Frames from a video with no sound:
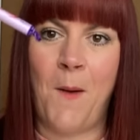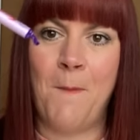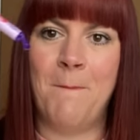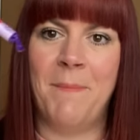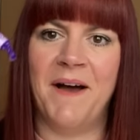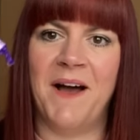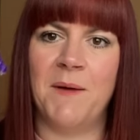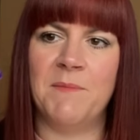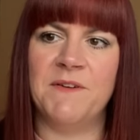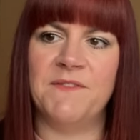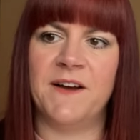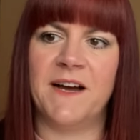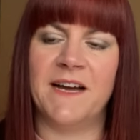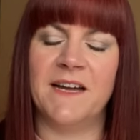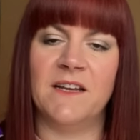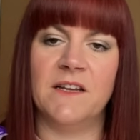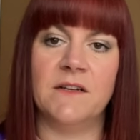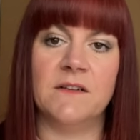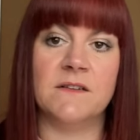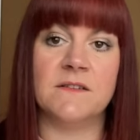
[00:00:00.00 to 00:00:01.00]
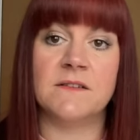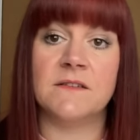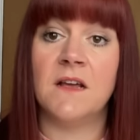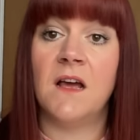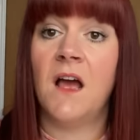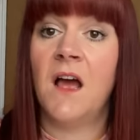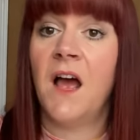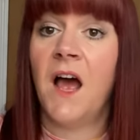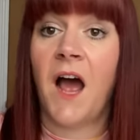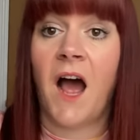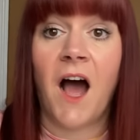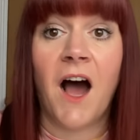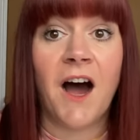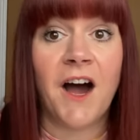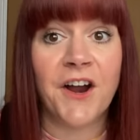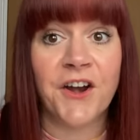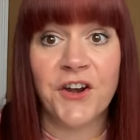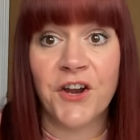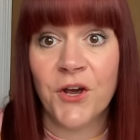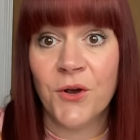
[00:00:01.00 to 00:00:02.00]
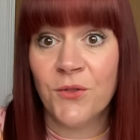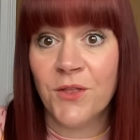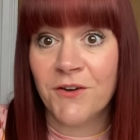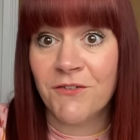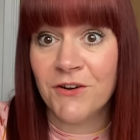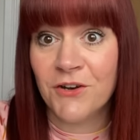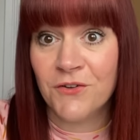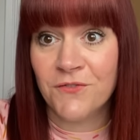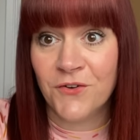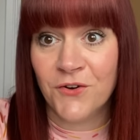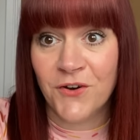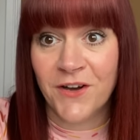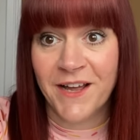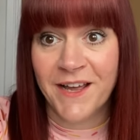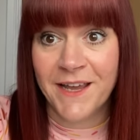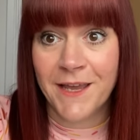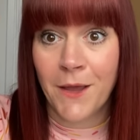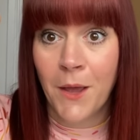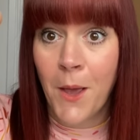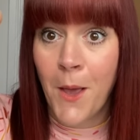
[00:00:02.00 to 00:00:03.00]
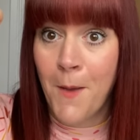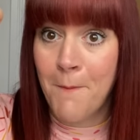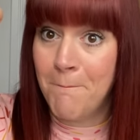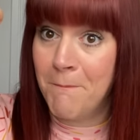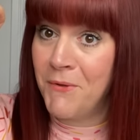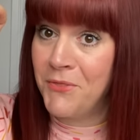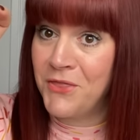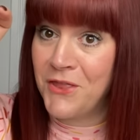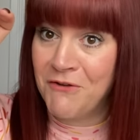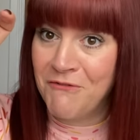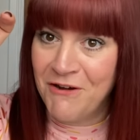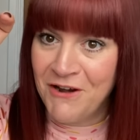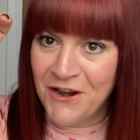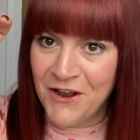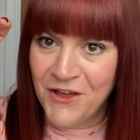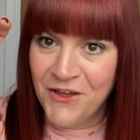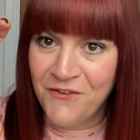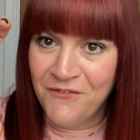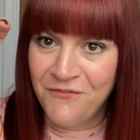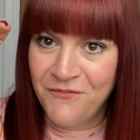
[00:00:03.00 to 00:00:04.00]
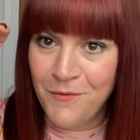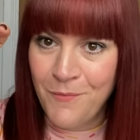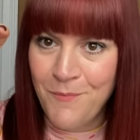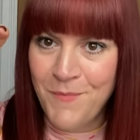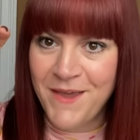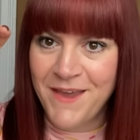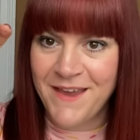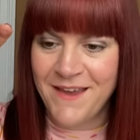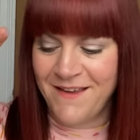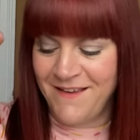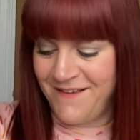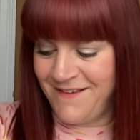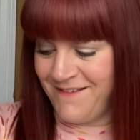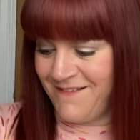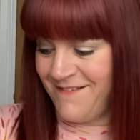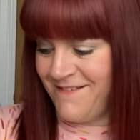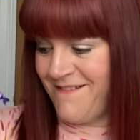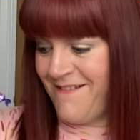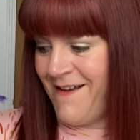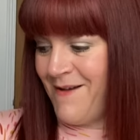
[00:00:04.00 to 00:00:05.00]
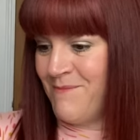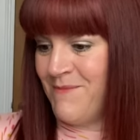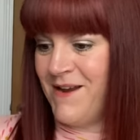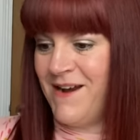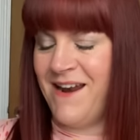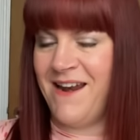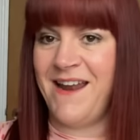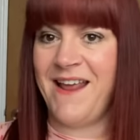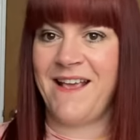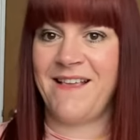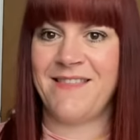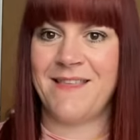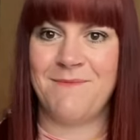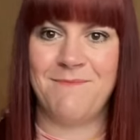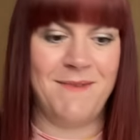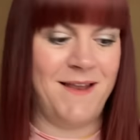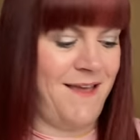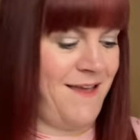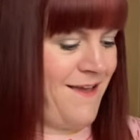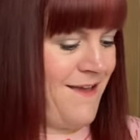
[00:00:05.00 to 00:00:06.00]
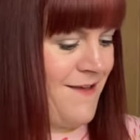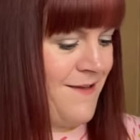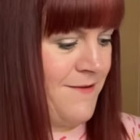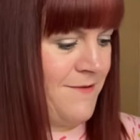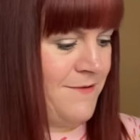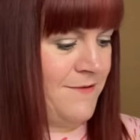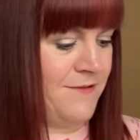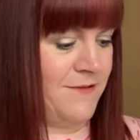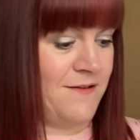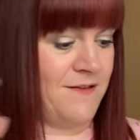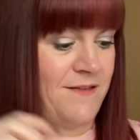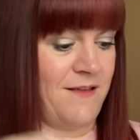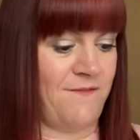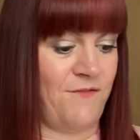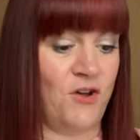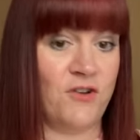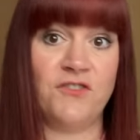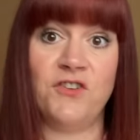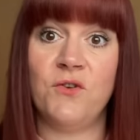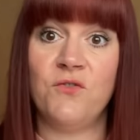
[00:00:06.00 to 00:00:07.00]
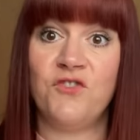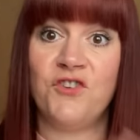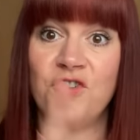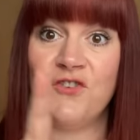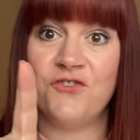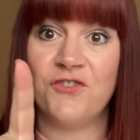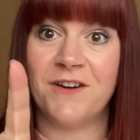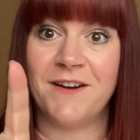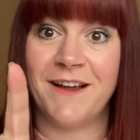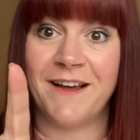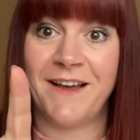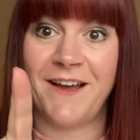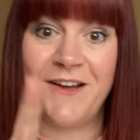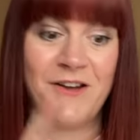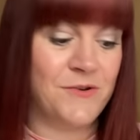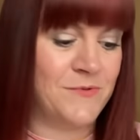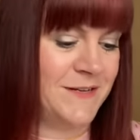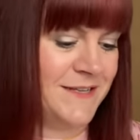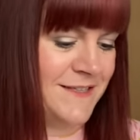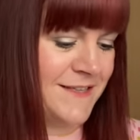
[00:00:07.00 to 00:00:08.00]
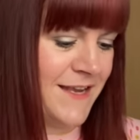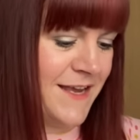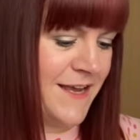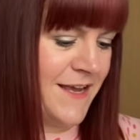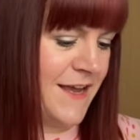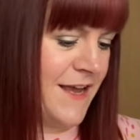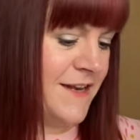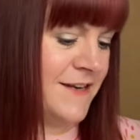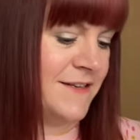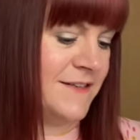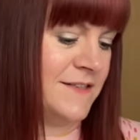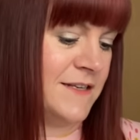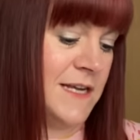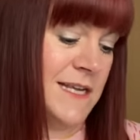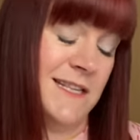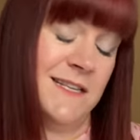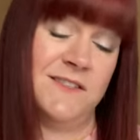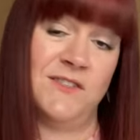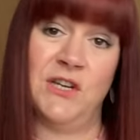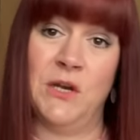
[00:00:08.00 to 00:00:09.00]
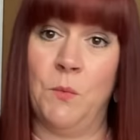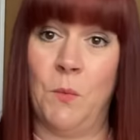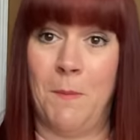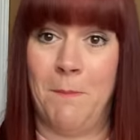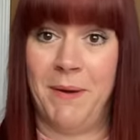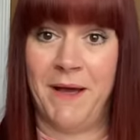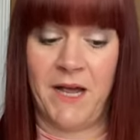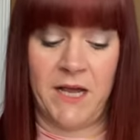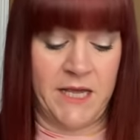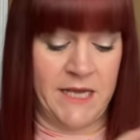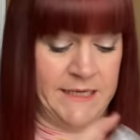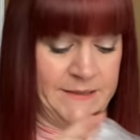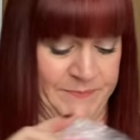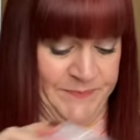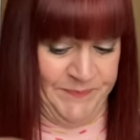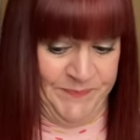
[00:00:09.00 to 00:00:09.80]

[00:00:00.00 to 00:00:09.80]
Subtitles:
Palm of violence. I know they're a love or hate, but they're a love for me. I'm going to nick them later because I've got two children, like I always say, and there's only one packet.